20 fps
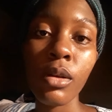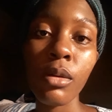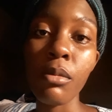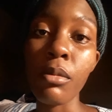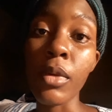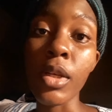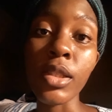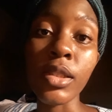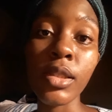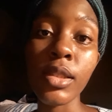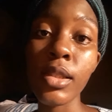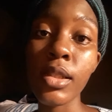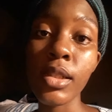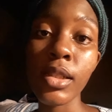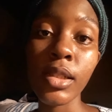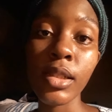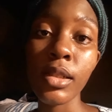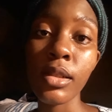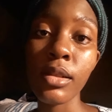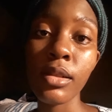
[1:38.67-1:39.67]
must
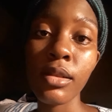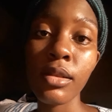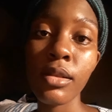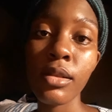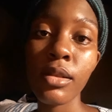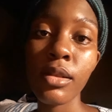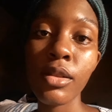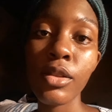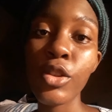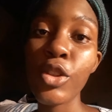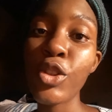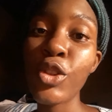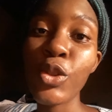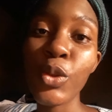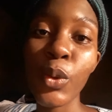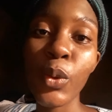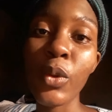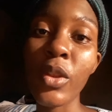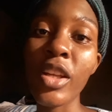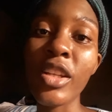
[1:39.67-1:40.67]
still
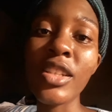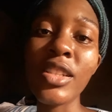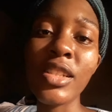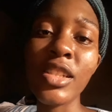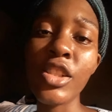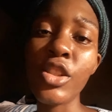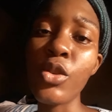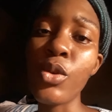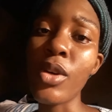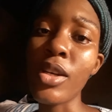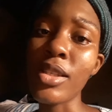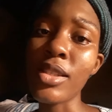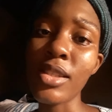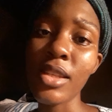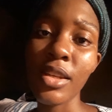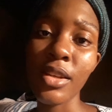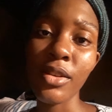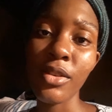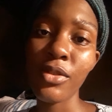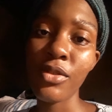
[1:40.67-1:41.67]
show that indeed you are
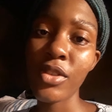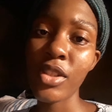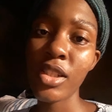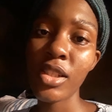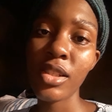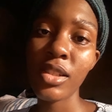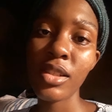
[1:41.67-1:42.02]
saved.